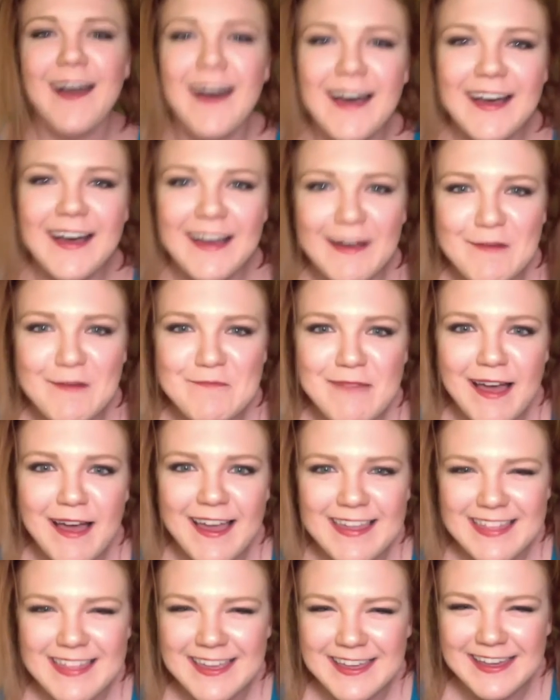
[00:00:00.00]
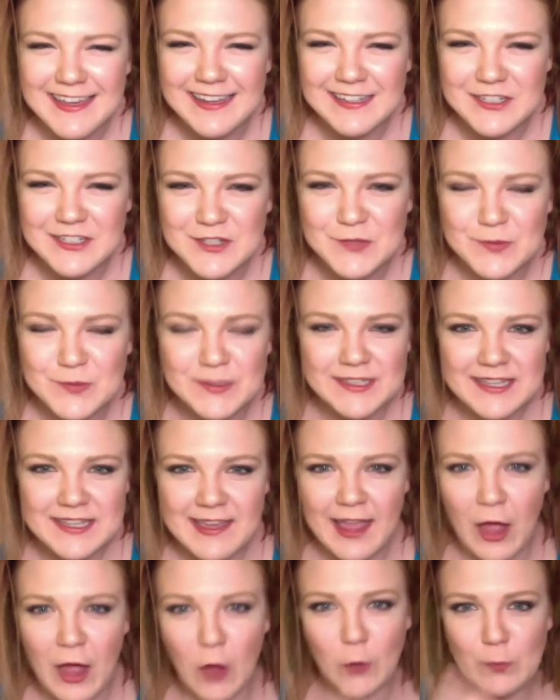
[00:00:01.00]
I think it just really
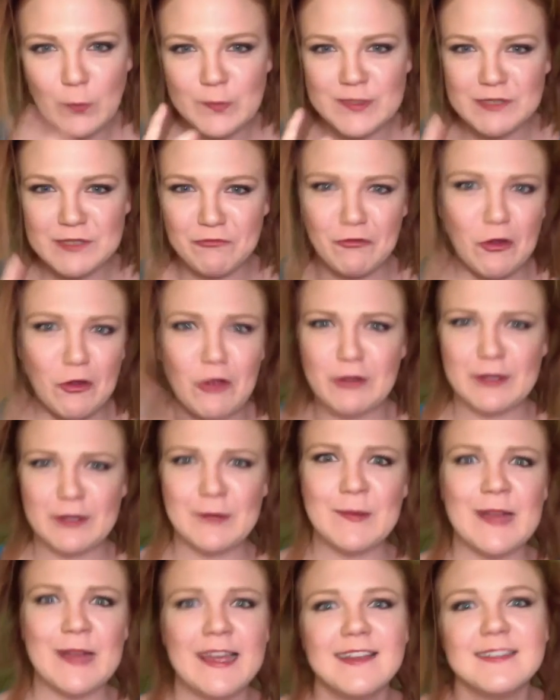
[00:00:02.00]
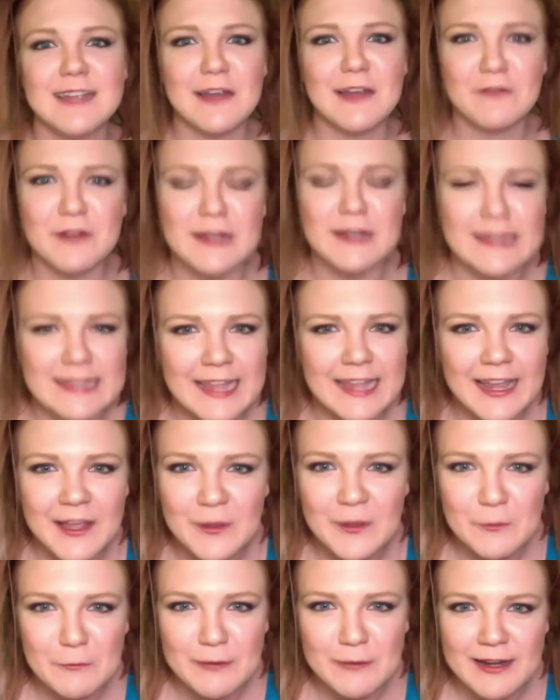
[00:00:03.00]
helps volumize
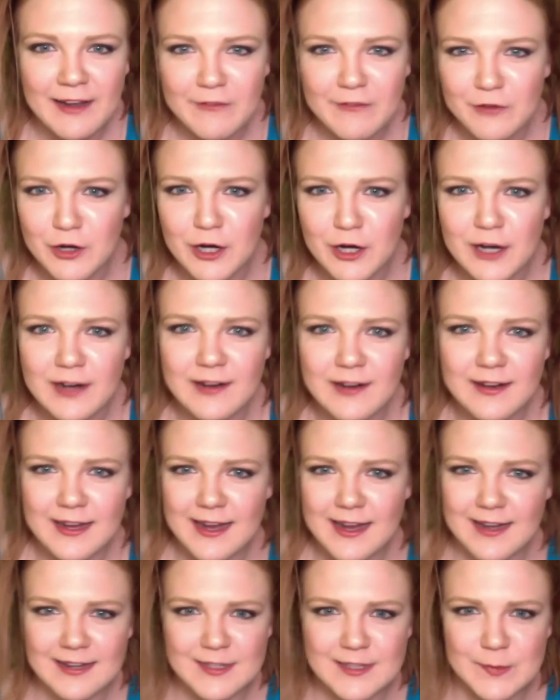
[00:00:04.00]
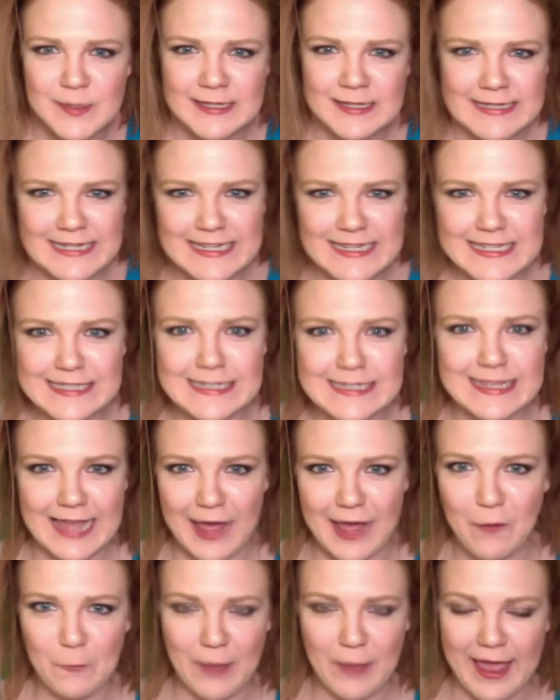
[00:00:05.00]
everything whenever it has been teased
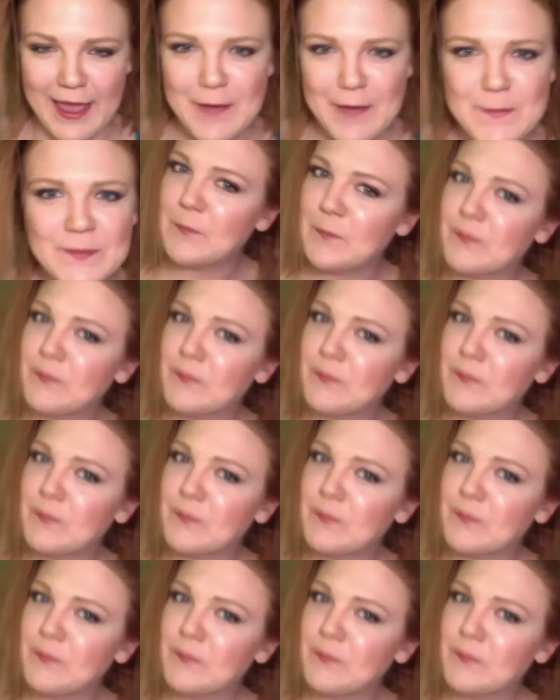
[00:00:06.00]
that way.